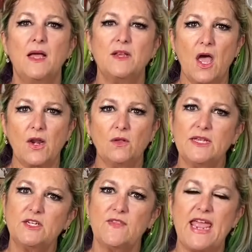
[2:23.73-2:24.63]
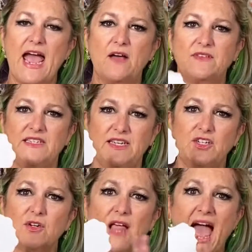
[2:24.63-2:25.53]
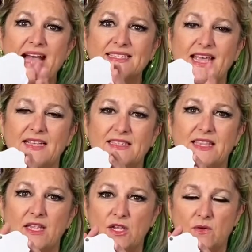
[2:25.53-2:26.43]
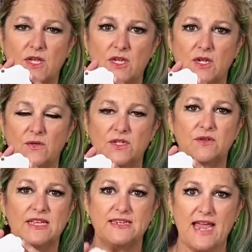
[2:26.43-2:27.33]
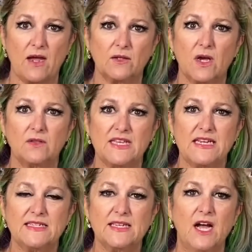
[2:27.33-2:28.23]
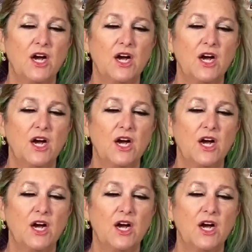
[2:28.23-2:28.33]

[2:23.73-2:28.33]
Not only do they have digital assets that you can use, you can download these,